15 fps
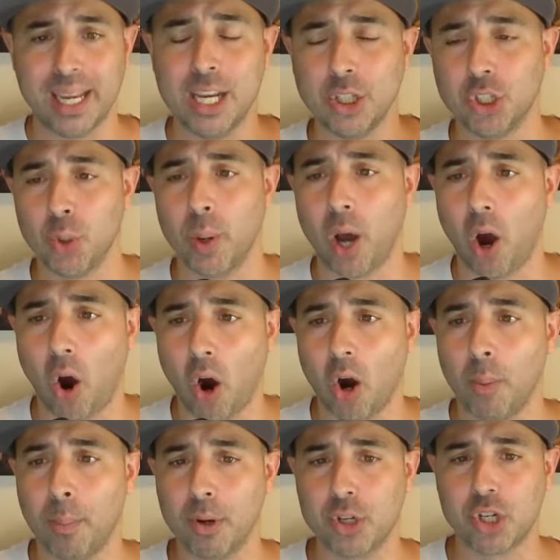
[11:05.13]
He's doing a
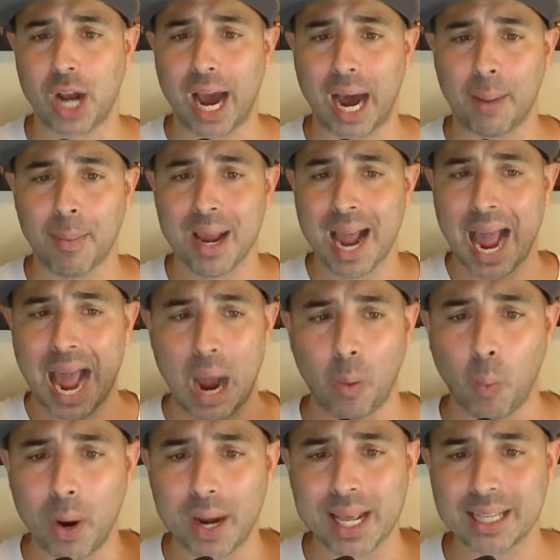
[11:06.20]
horrible job
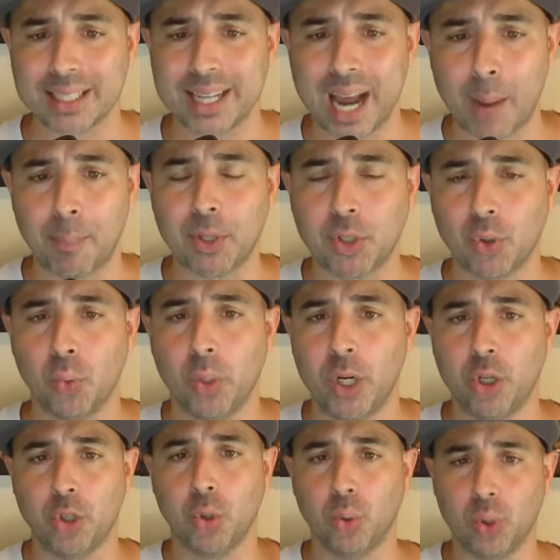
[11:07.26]
at when he has an
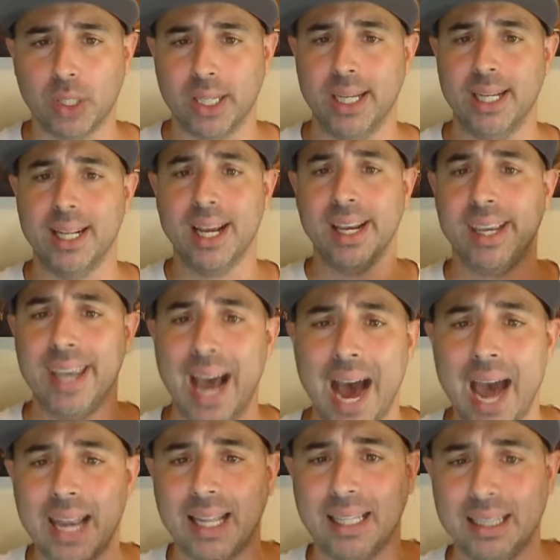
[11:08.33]
opportunity to lead,
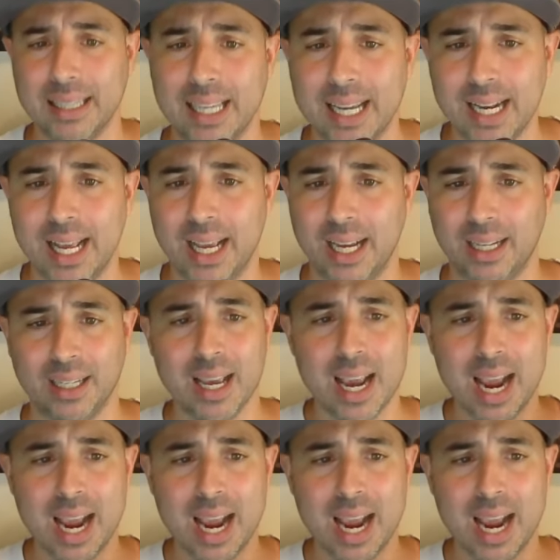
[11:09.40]
not leading.